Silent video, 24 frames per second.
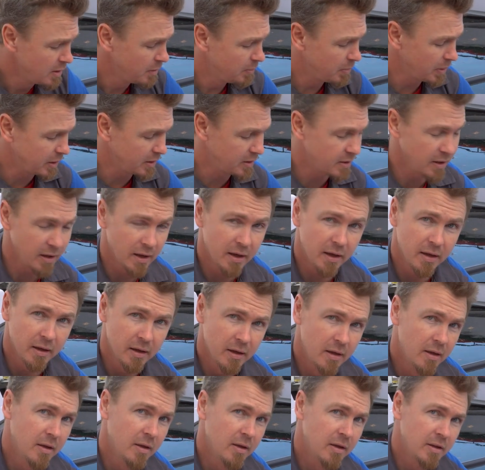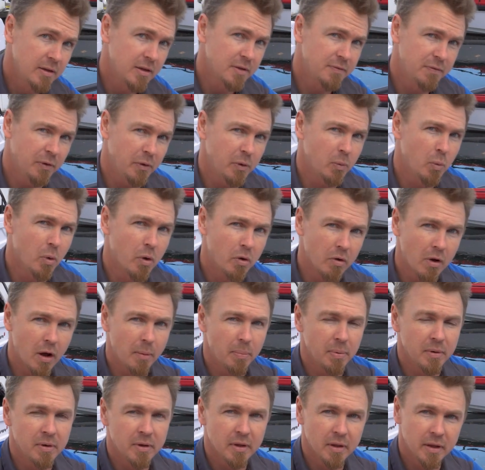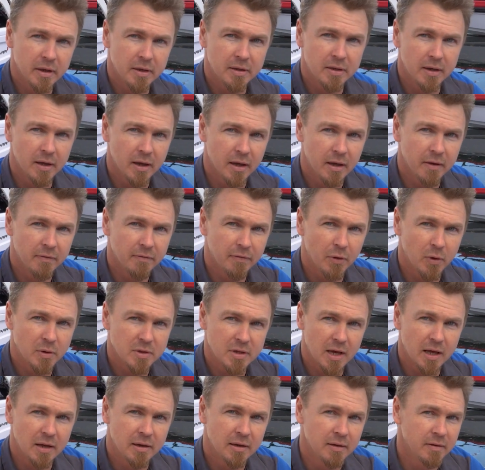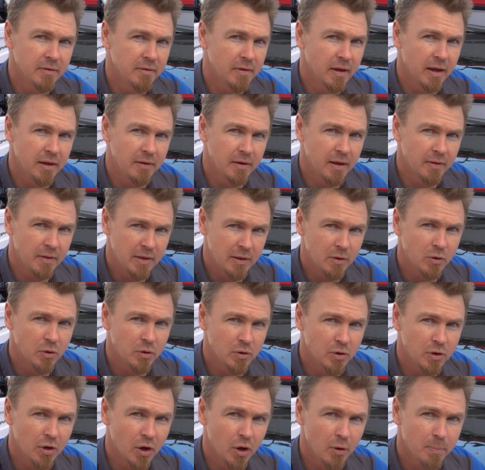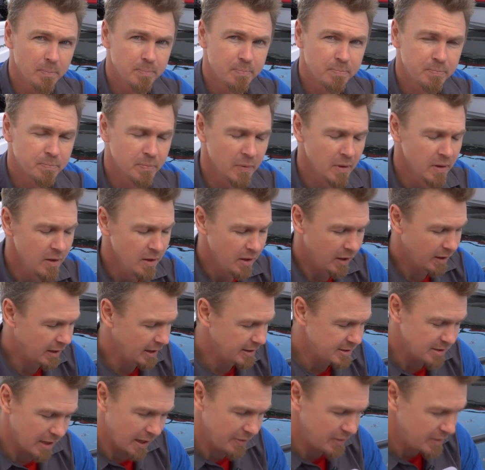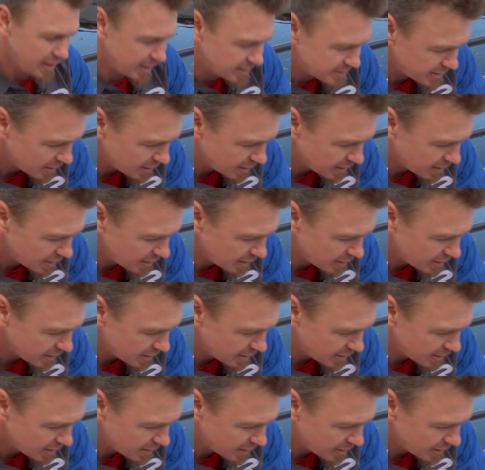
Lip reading: but just fill your water up until it flows out and then you're good to go. Okay, so the next